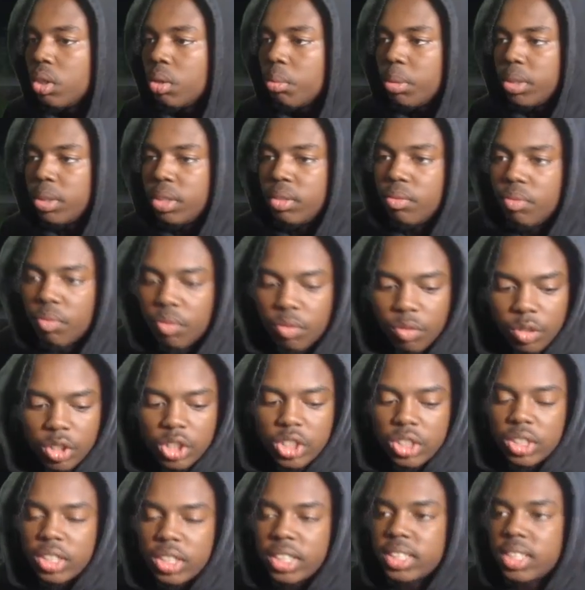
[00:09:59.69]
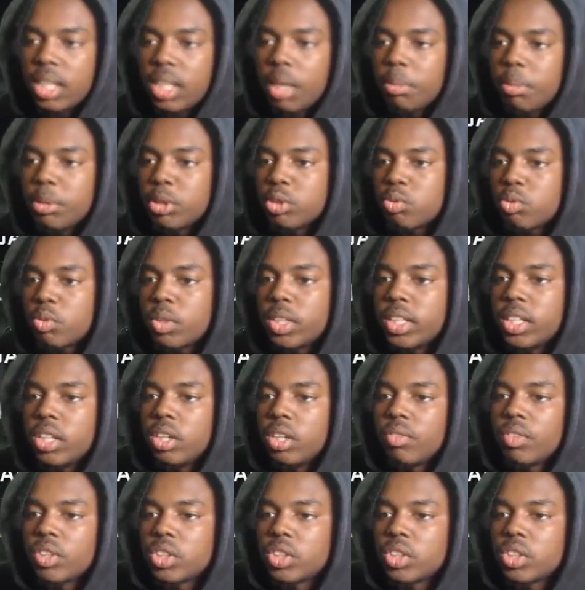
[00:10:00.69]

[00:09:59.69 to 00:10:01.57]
but this setup is really good